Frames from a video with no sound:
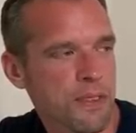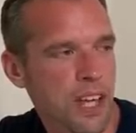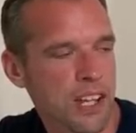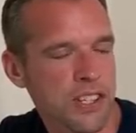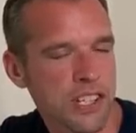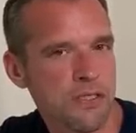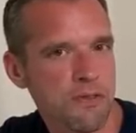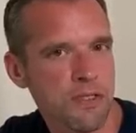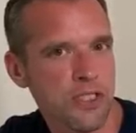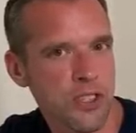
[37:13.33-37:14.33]
It's just
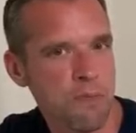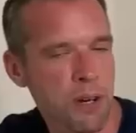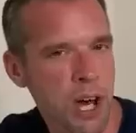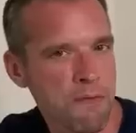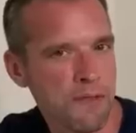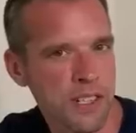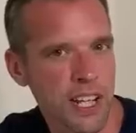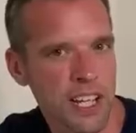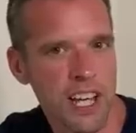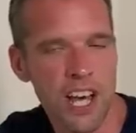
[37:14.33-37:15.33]
super
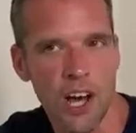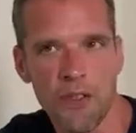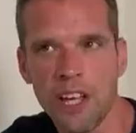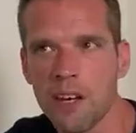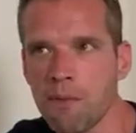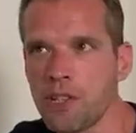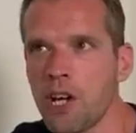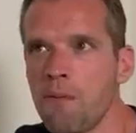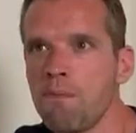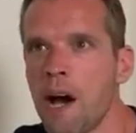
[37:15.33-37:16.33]
comforting. I think it must
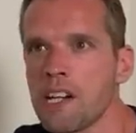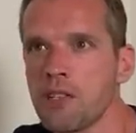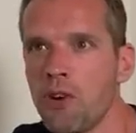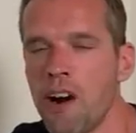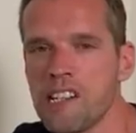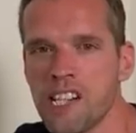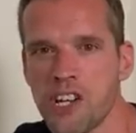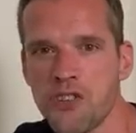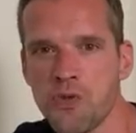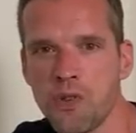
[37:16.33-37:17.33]
come back to our
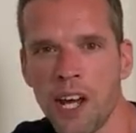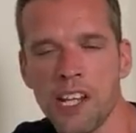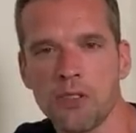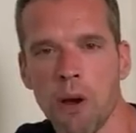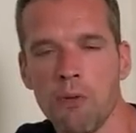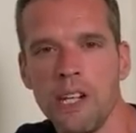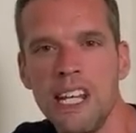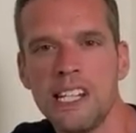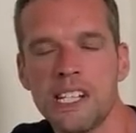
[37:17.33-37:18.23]
ancestral days where we needed